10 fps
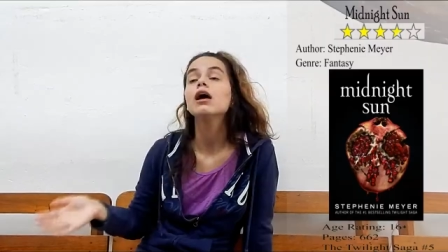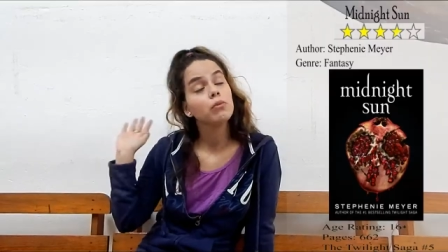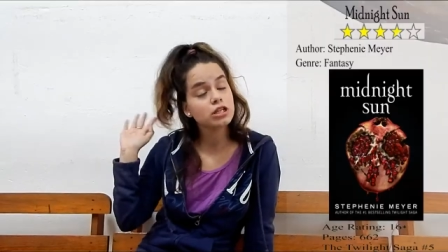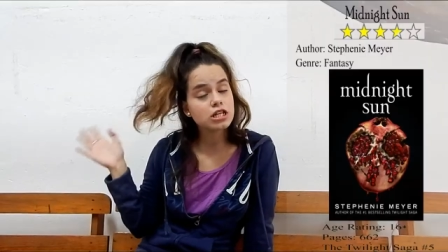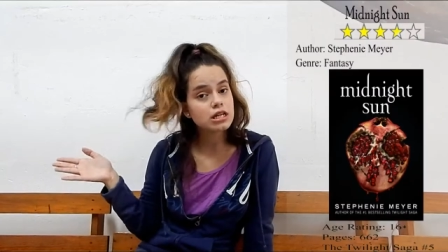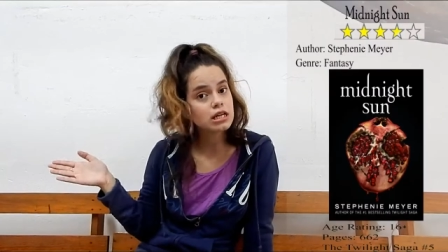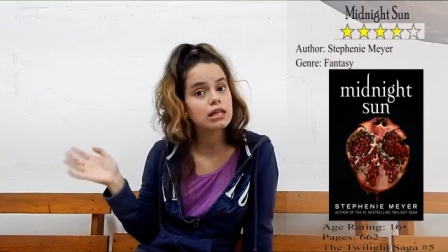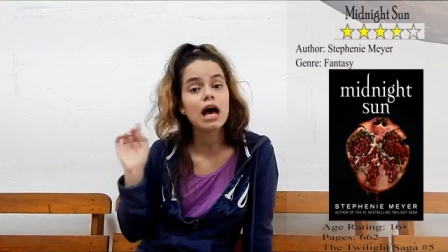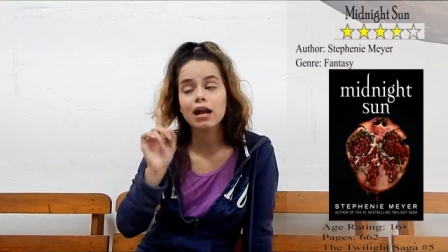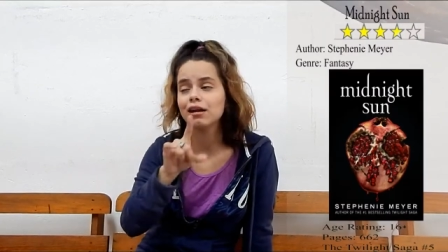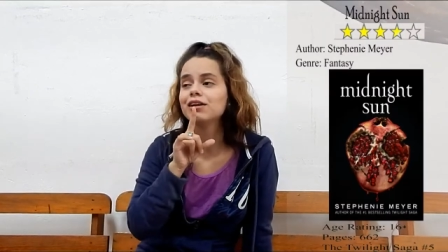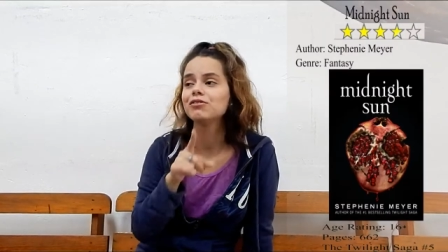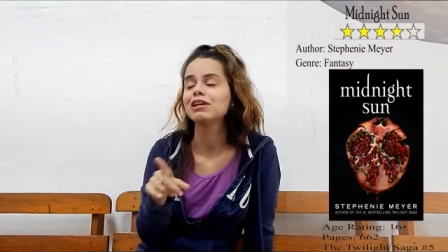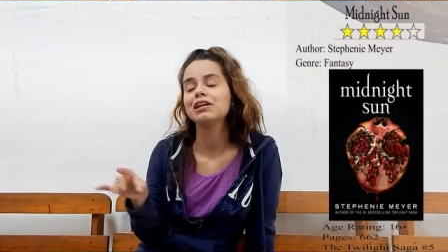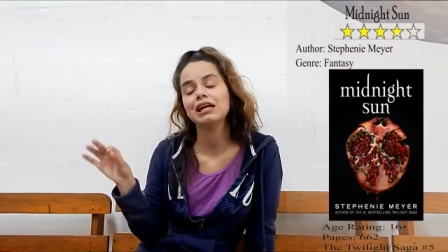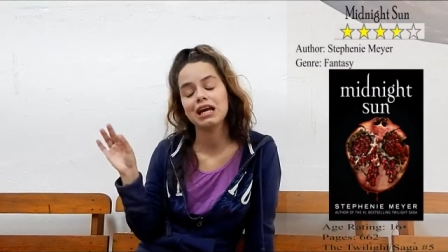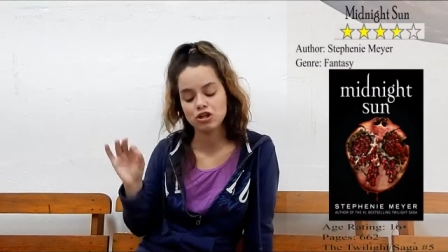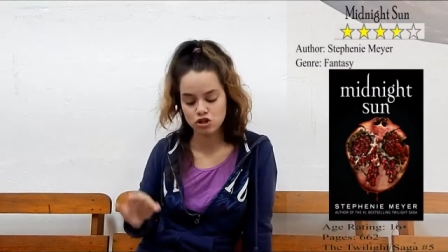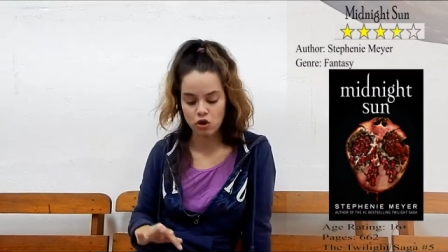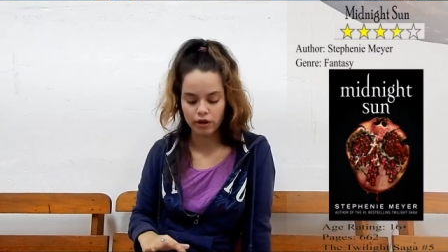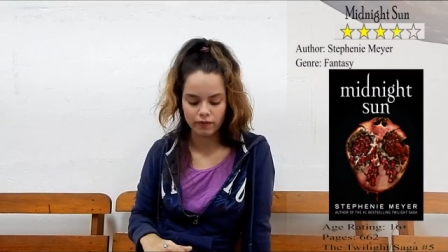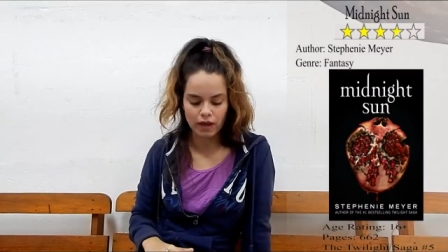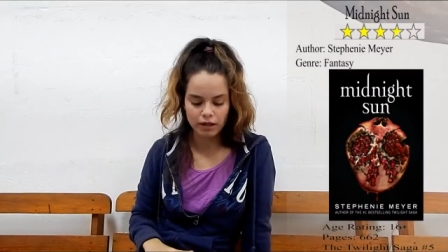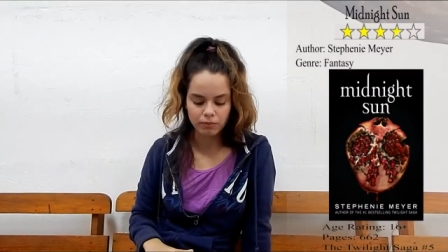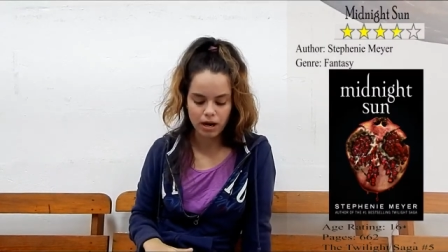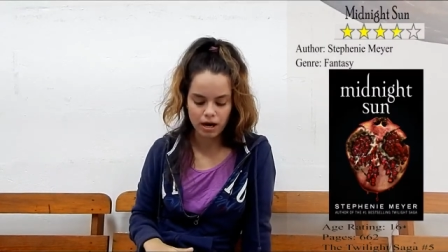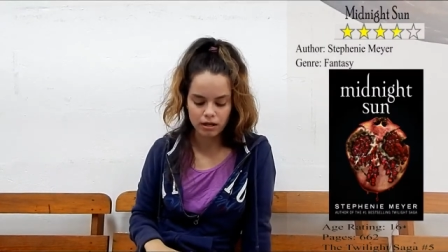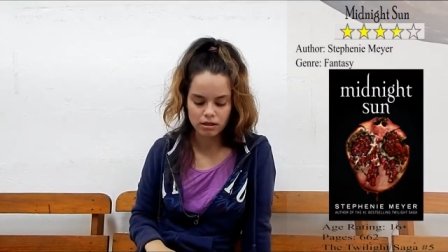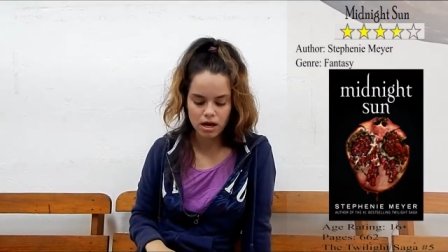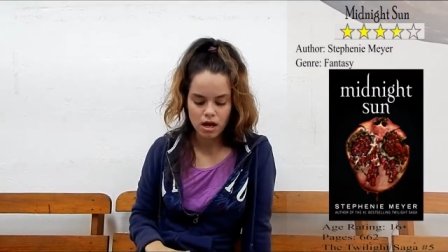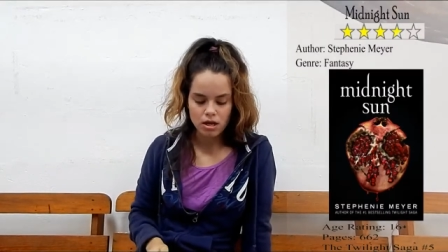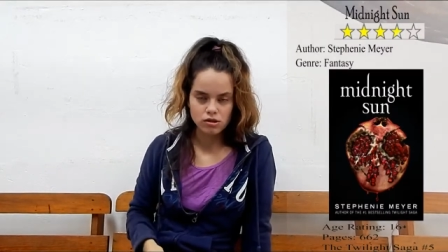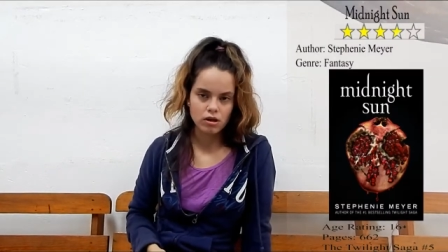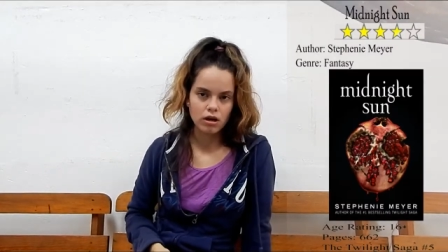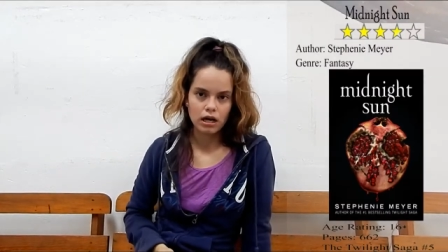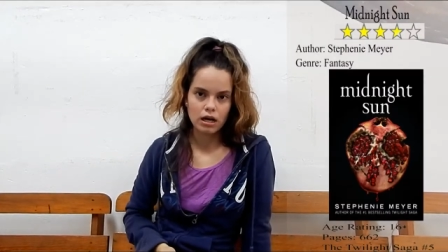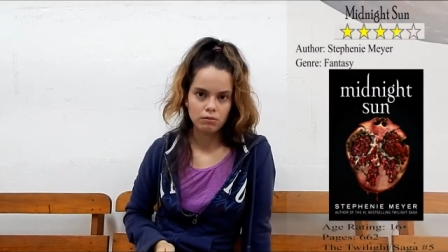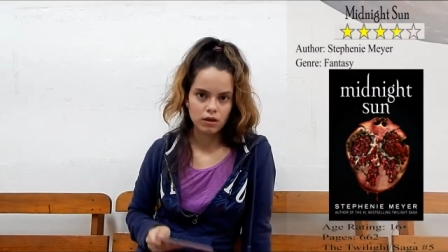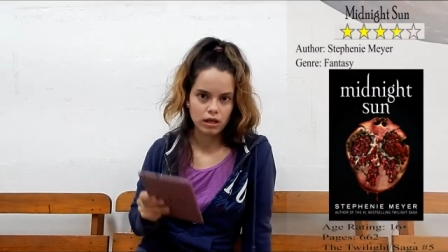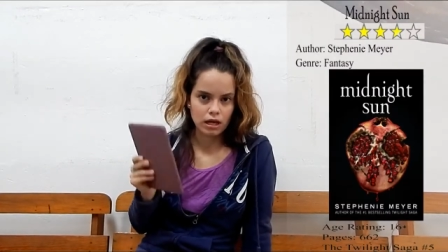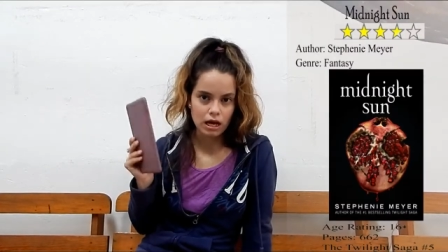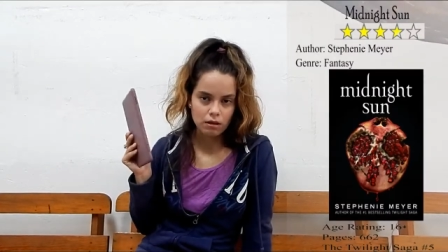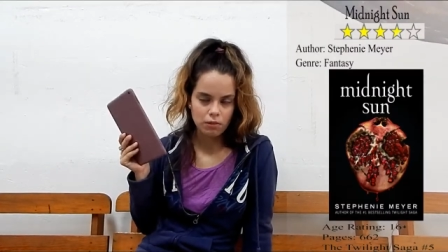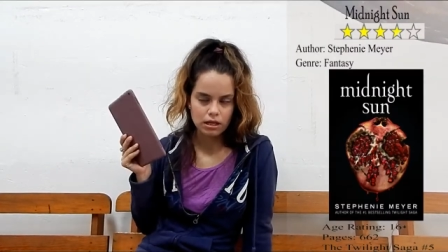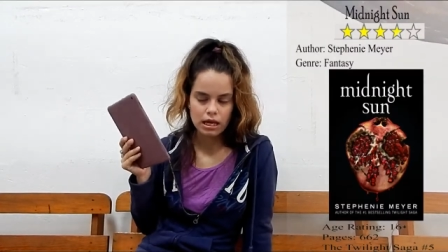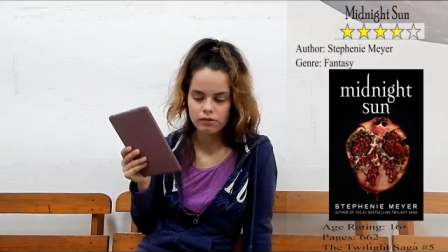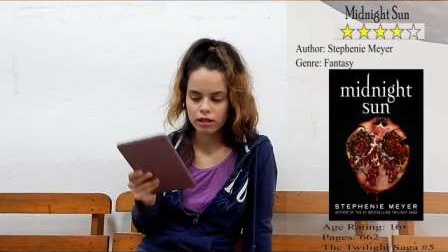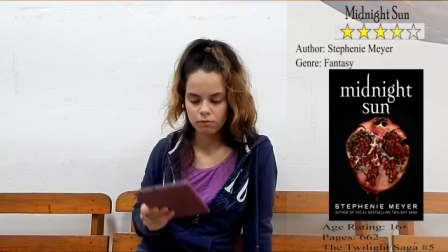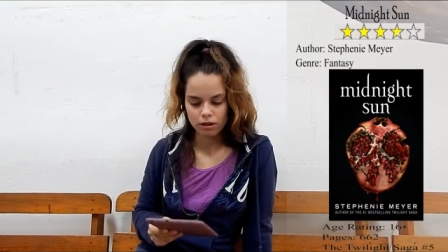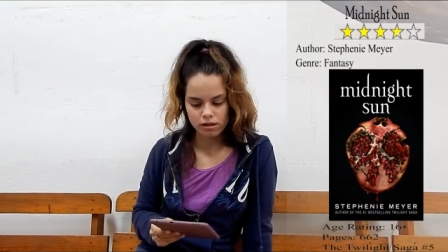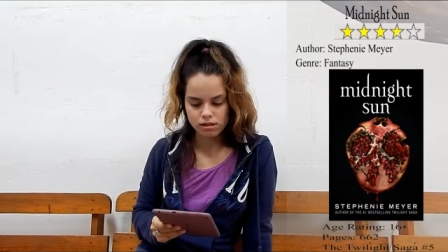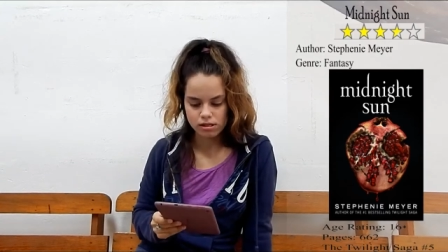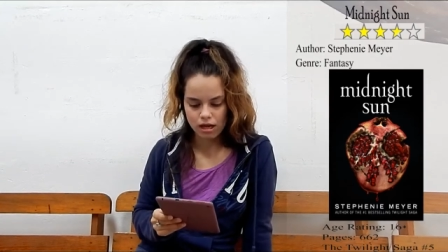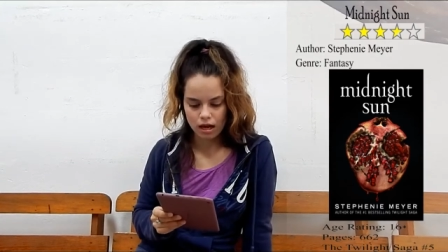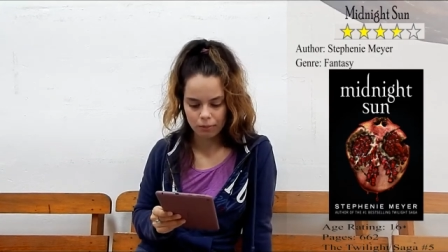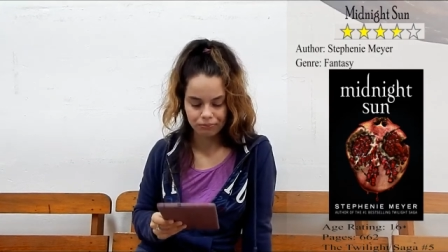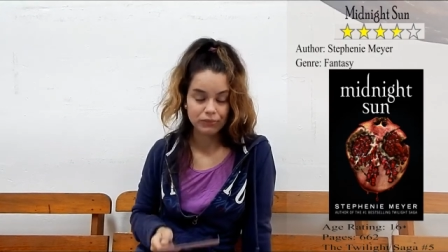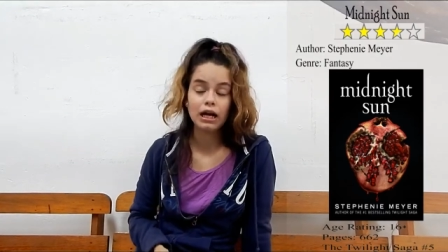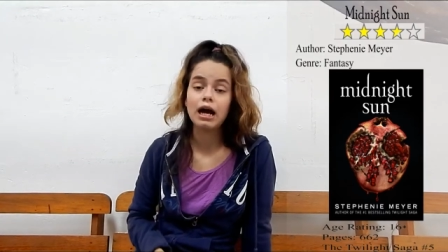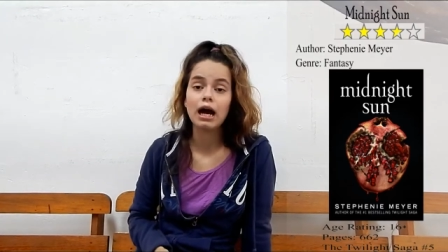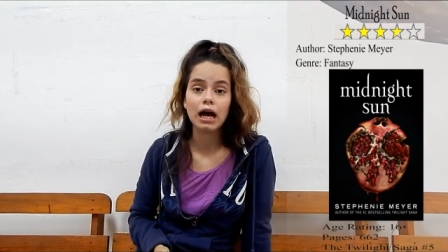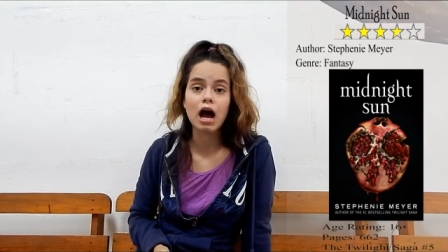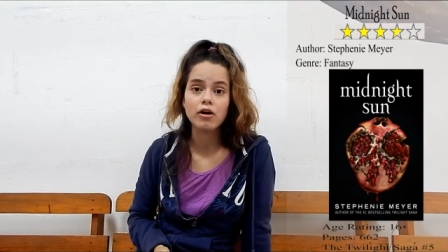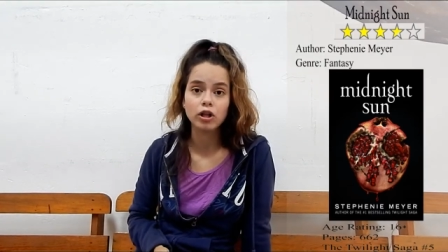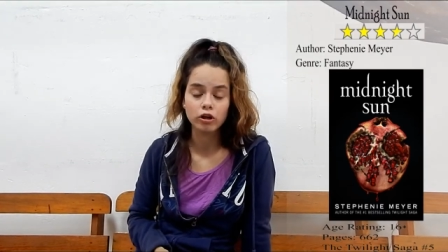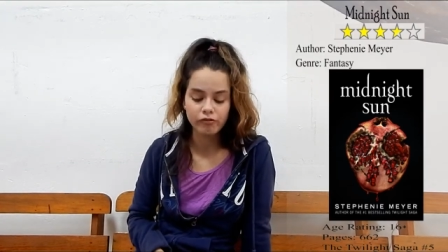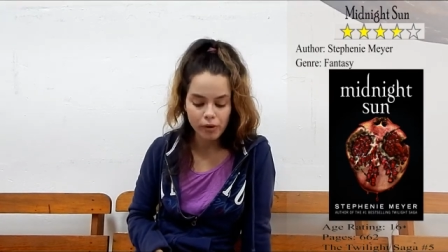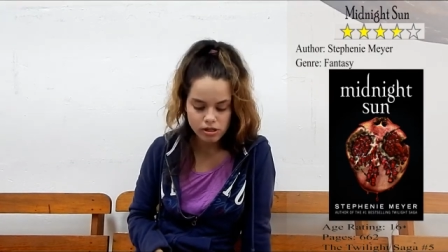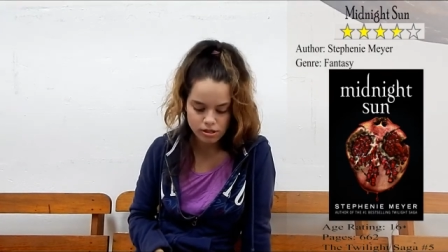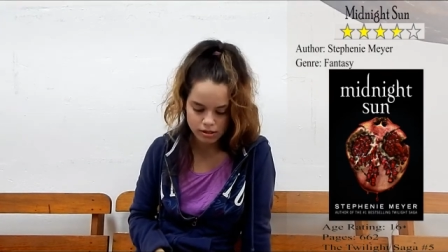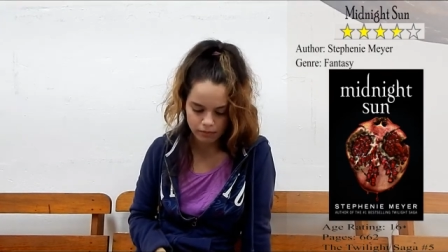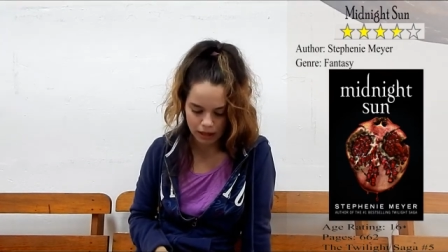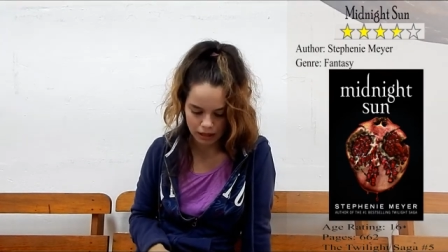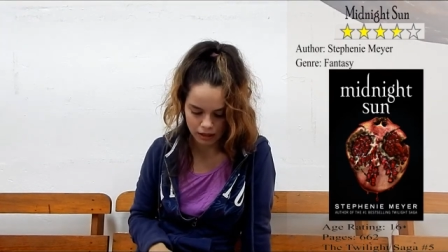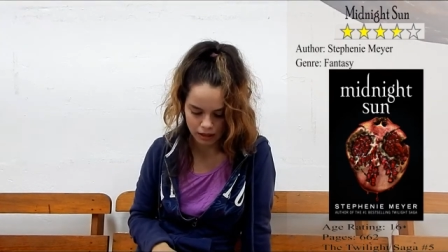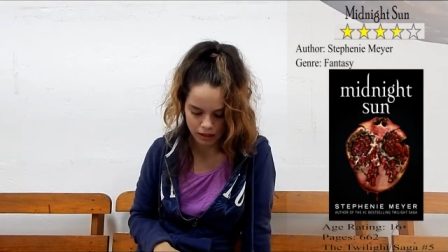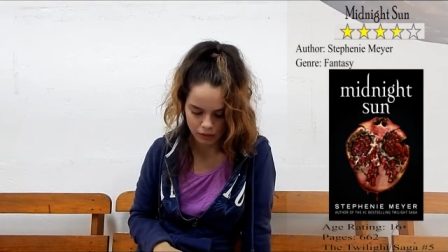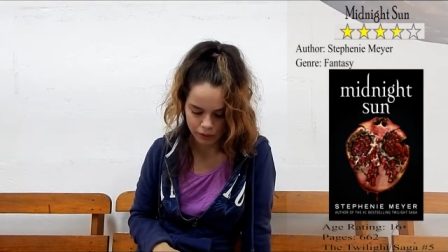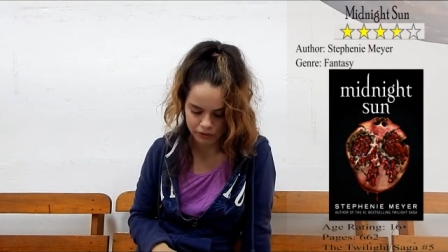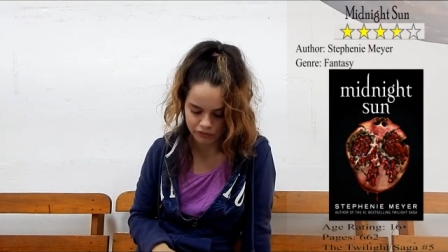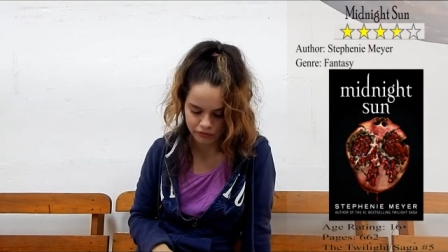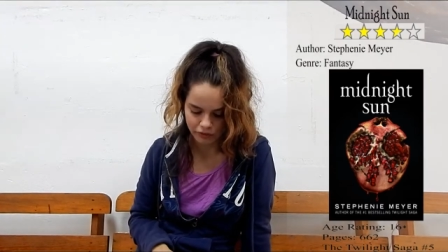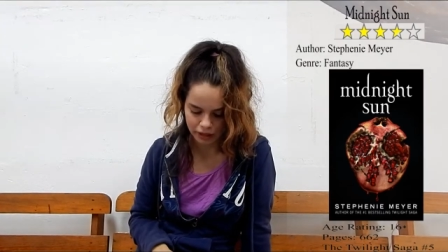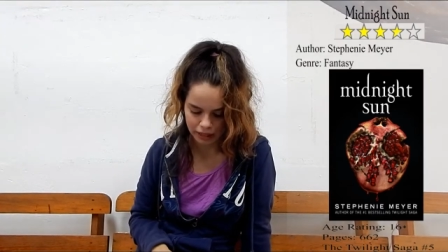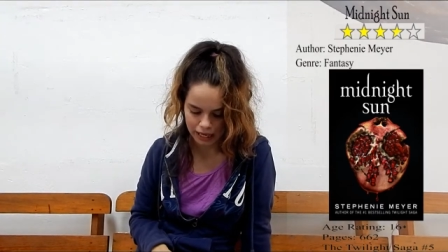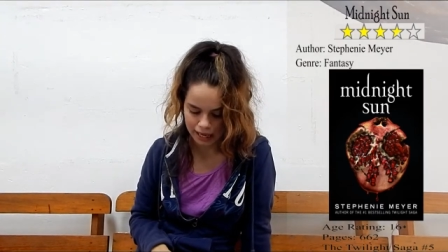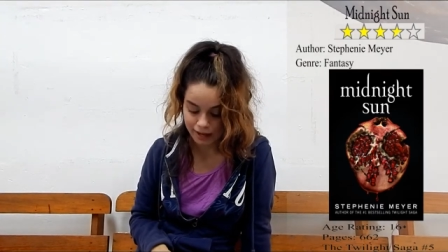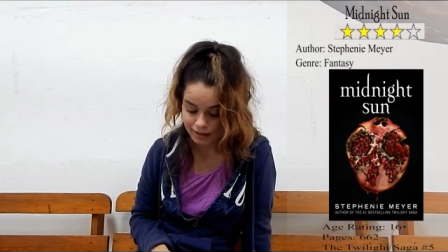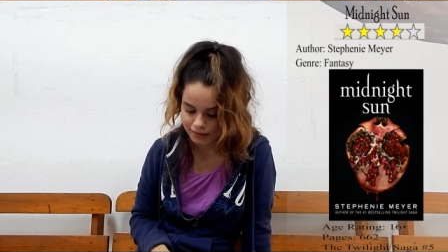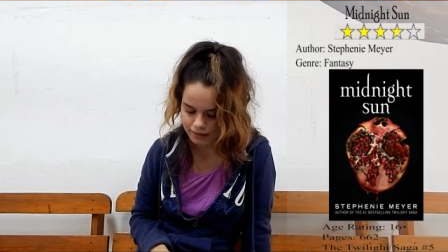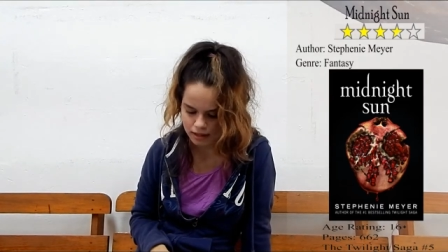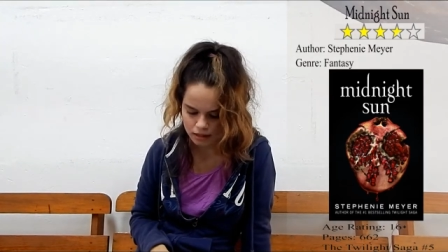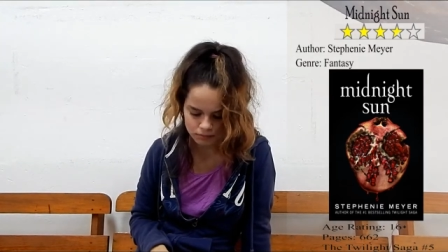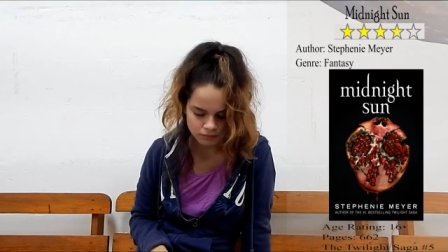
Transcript: But she did, and I really enjoyed that part. Sorry, I'm looking at my tablet because um, I have a lot of points to make, and I don't want to forget anything.